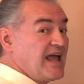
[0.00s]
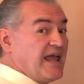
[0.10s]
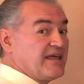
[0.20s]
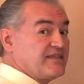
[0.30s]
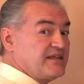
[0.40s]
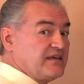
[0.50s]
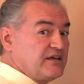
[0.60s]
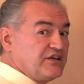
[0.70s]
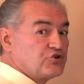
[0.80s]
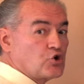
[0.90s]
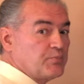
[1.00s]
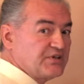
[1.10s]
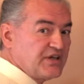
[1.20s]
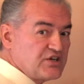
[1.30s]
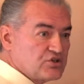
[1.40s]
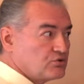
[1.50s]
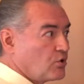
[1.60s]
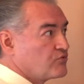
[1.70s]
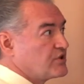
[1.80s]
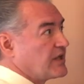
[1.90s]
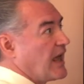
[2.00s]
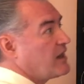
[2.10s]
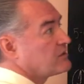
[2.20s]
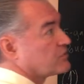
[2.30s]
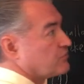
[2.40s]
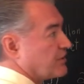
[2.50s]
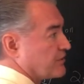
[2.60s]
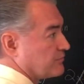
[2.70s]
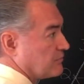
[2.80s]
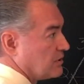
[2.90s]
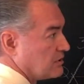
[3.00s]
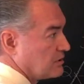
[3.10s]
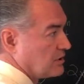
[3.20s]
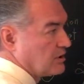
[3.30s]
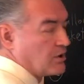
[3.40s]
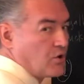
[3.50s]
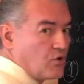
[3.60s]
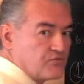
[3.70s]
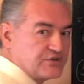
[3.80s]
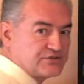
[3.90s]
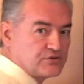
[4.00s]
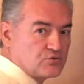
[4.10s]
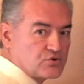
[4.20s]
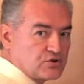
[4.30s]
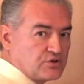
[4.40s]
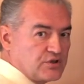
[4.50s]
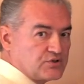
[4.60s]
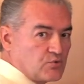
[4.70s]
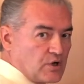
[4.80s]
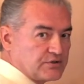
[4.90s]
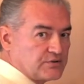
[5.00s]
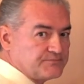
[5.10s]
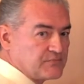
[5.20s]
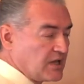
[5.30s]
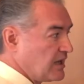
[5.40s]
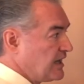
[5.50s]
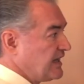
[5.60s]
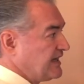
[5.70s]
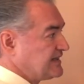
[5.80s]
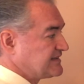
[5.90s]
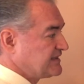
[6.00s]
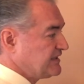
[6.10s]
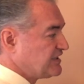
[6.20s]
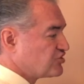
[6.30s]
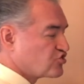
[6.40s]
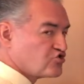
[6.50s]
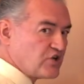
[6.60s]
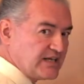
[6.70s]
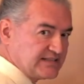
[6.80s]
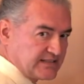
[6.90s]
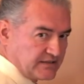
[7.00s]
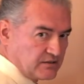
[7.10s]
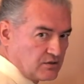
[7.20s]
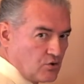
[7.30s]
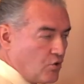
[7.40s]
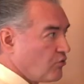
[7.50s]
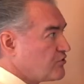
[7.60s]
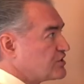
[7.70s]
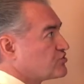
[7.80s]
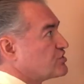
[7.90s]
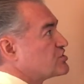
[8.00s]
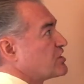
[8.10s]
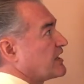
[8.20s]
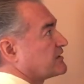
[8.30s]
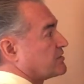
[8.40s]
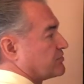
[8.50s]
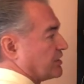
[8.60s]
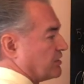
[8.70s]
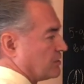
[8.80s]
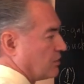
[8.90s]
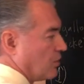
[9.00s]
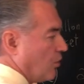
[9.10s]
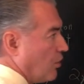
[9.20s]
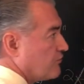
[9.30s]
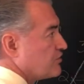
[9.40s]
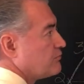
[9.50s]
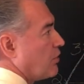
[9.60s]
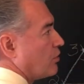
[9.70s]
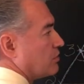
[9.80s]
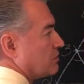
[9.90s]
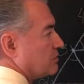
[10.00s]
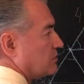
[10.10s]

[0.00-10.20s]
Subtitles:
And the interpretation of the algorithm of the solution is what? Is the tracing of the trajectory of the ball